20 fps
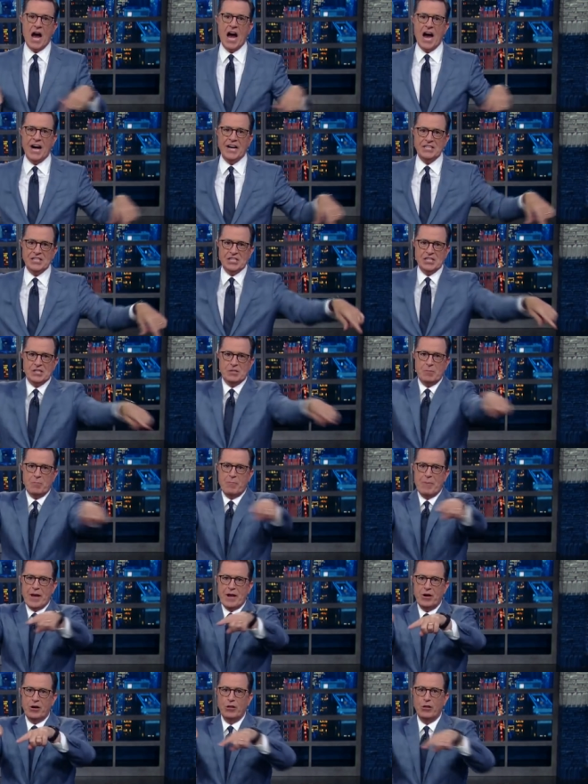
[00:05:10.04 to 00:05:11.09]
us
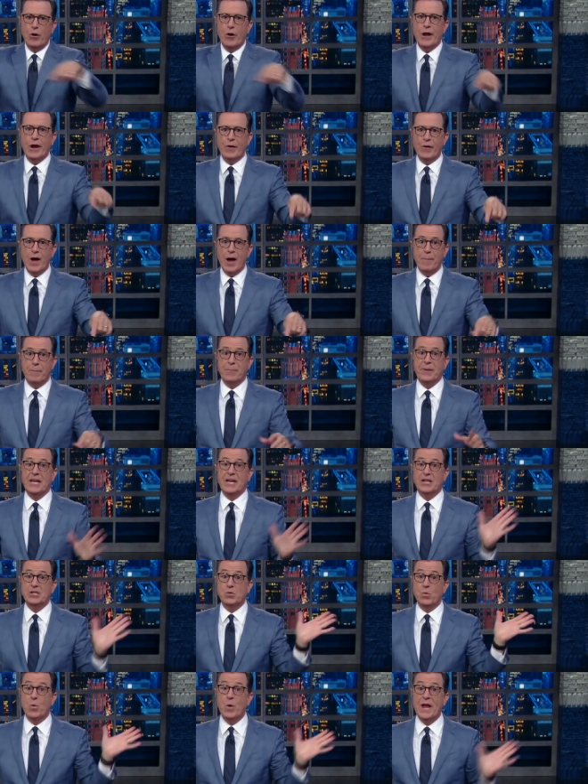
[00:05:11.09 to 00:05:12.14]
better lawyer up
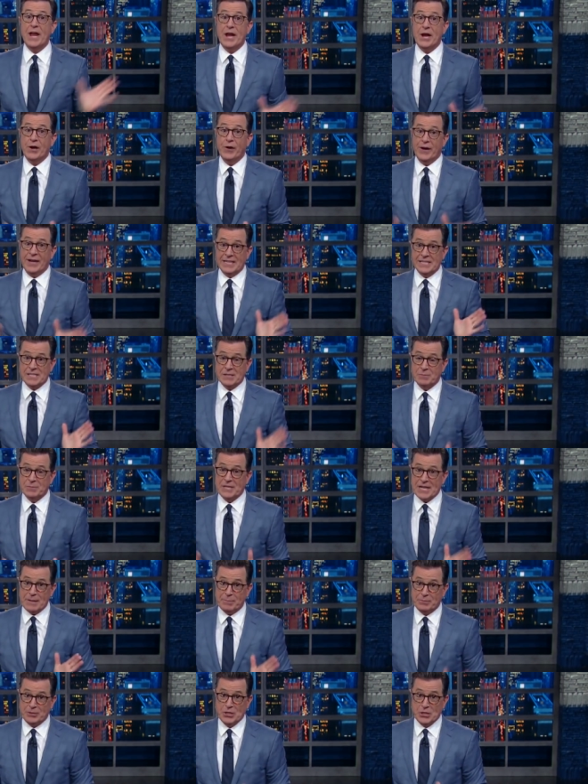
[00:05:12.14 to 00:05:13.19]
because we're in some
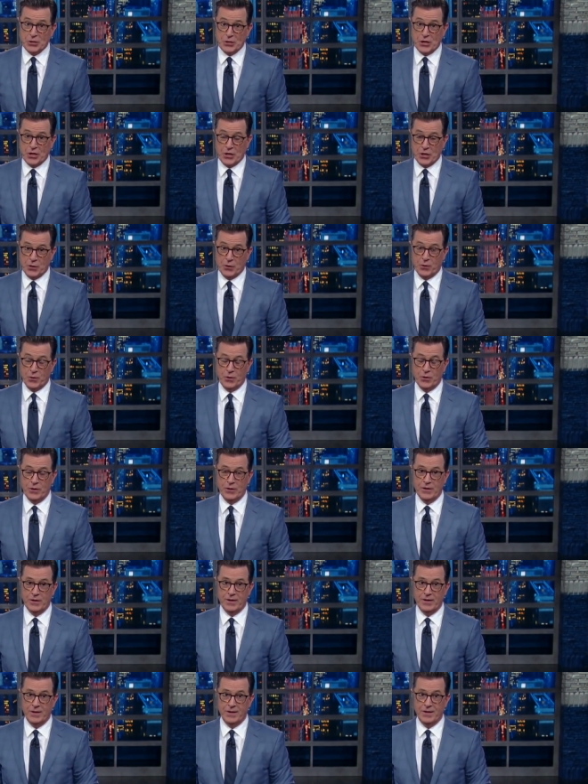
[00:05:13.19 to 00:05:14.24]
deep doo-doo.
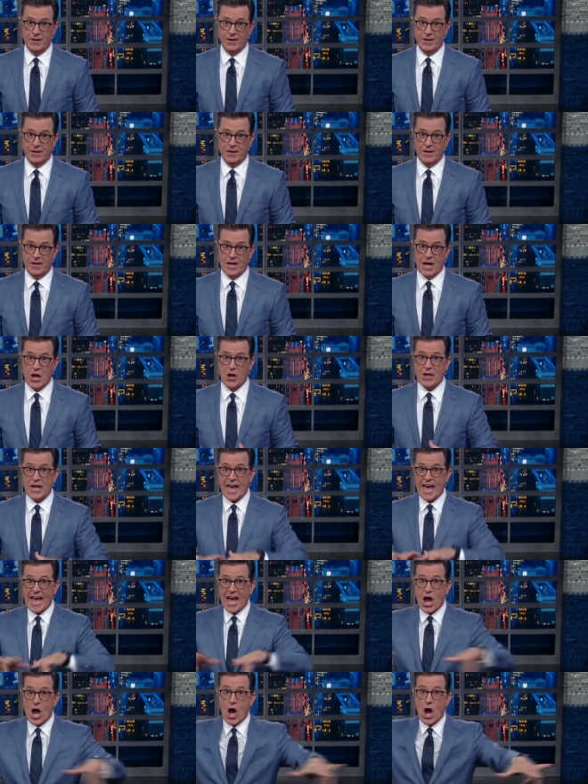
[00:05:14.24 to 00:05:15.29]

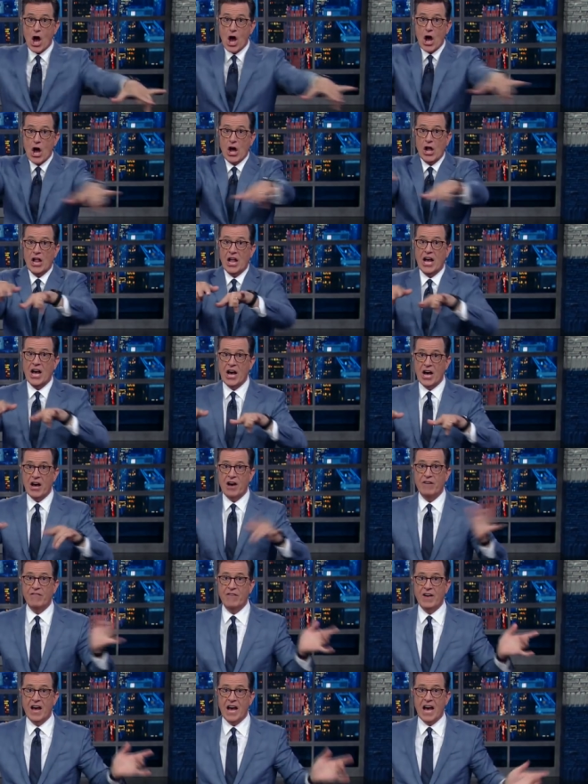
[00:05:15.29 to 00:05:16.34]
Okay, all
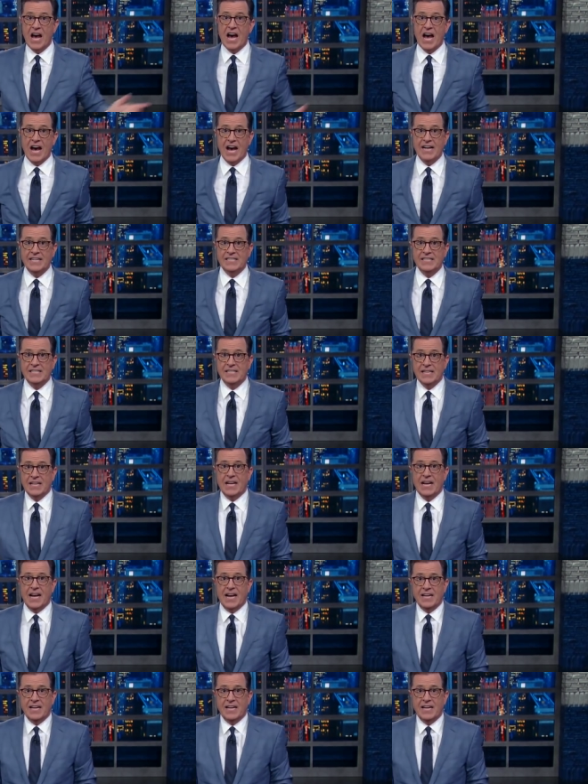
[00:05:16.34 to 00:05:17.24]
of us,